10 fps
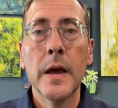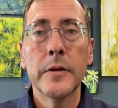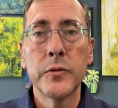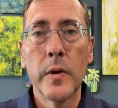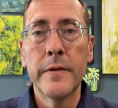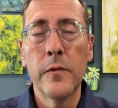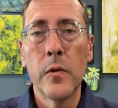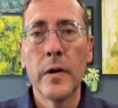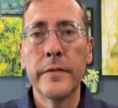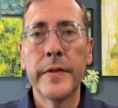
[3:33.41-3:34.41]

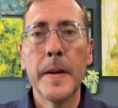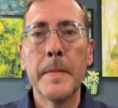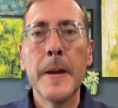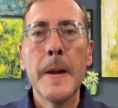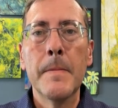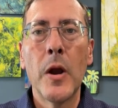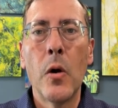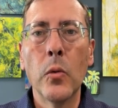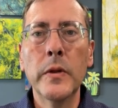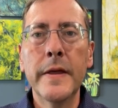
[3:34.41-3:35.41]
24 of them, but
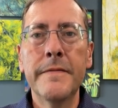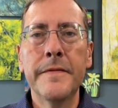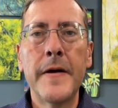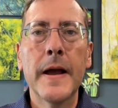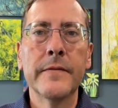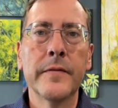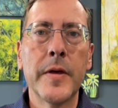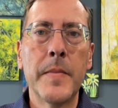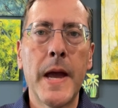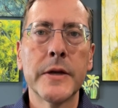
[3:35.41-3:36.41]
only 5 of
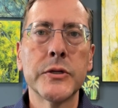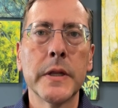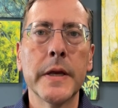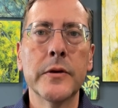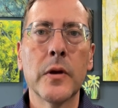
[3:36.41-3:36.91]
them actually